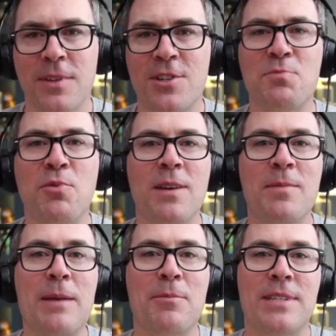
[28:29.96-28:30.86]
just putting
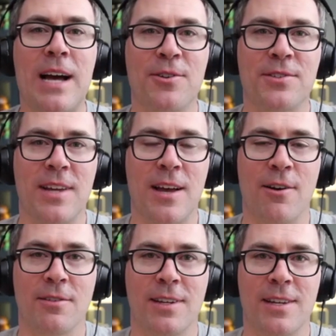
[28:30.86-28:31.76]
paper towels
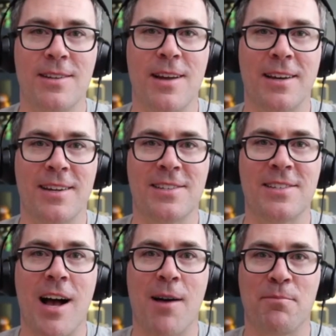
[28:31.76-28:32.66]
down is not going to
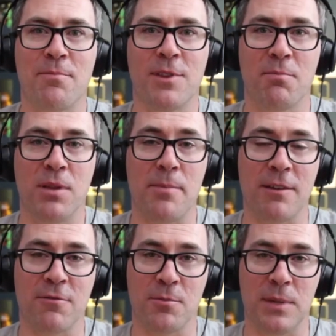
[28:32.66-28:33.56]
stop the
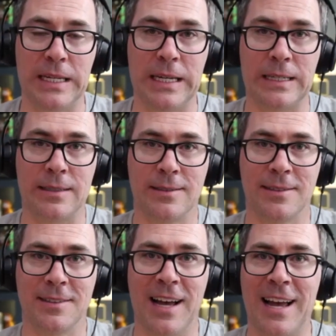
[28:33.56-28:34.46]
plumbing from leaking.
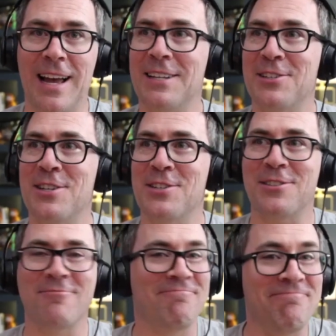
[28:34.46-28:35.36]
I just